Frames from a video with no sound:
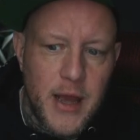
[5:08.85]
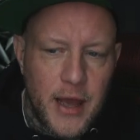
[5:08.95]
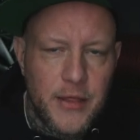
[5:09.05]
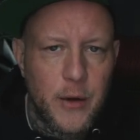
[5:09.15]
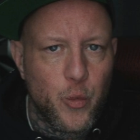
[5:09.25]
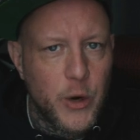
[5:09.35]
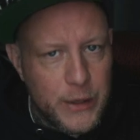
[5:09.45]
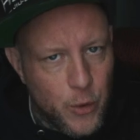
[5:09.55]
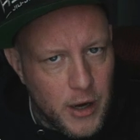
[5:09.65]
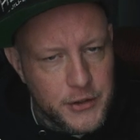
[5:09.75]
And then we
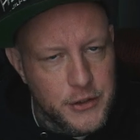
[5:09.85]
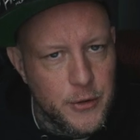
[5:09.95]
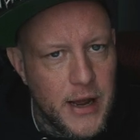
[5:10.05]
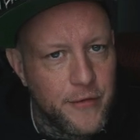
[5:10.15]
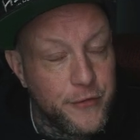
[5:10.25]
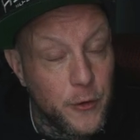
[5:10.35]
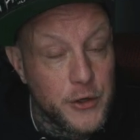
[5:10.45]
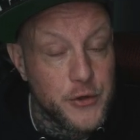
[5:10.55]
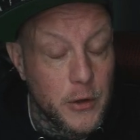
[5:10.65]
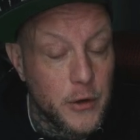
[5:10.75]
want to have full
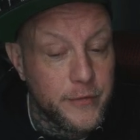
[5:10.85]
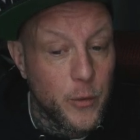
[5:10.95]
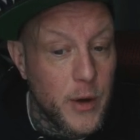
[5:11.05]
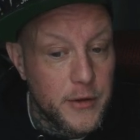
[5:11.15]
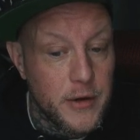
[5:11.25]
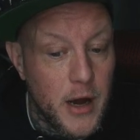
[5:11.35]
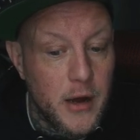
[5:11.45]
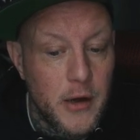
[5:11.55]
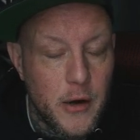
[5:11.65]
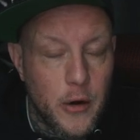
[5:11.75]
control over whether or not
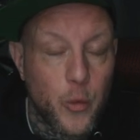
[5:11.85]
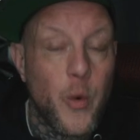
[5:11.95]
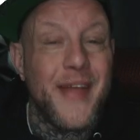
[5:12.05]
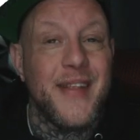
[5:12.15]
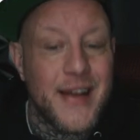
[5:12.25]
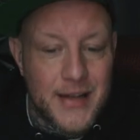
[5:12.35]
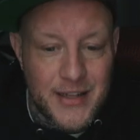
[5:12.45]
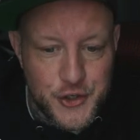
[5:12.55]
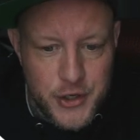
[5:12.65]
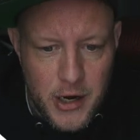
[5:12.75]
or when it
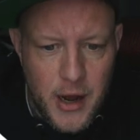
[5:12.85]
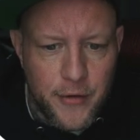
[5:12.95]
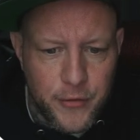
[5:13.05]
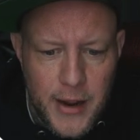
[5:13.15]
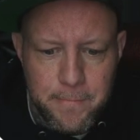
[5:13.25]
gets shut off, right?